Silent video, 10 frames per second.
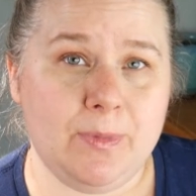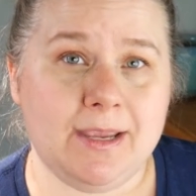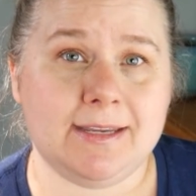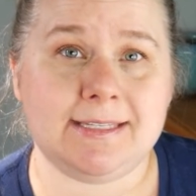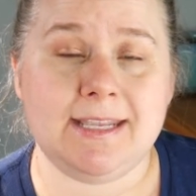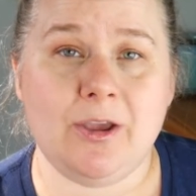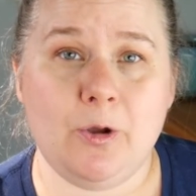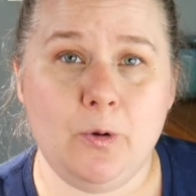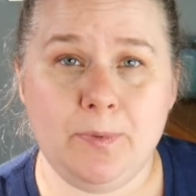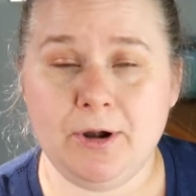because the
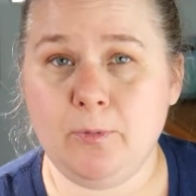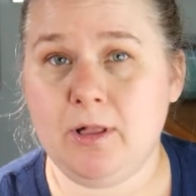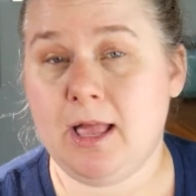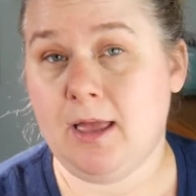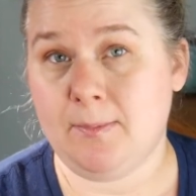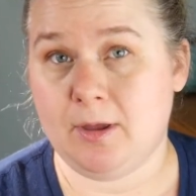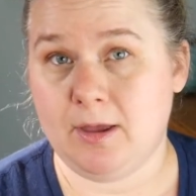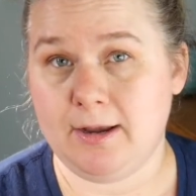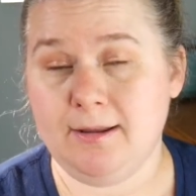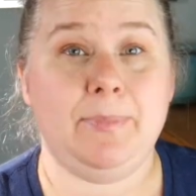opener will come on,